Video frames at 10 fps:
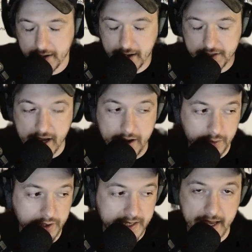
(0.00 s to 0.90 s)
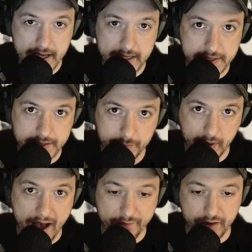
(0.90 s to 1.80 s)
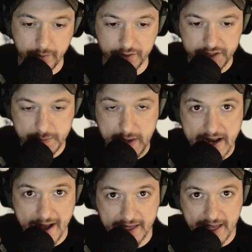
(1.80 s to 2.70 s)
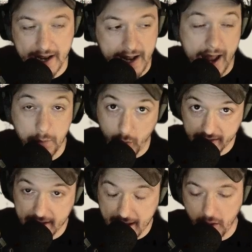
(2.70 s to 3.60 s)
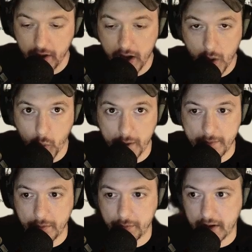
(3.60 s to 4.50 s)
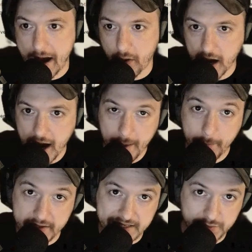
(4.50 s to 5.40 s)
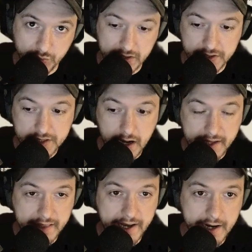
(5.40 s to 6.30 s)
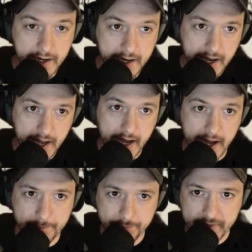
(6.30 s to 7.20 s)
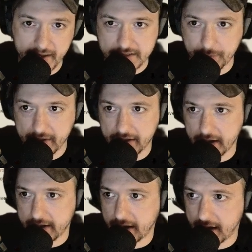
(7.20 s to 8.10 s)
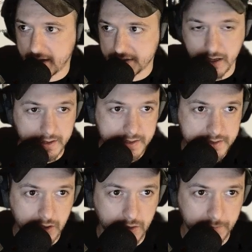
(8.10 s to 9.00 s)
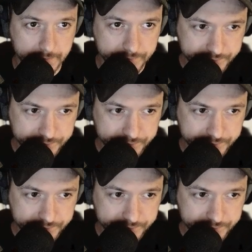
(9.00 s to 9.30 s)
it generally is profitable. It just may not get on one account 1 mil per hour. But since we're starting there, it's a pretty good start. So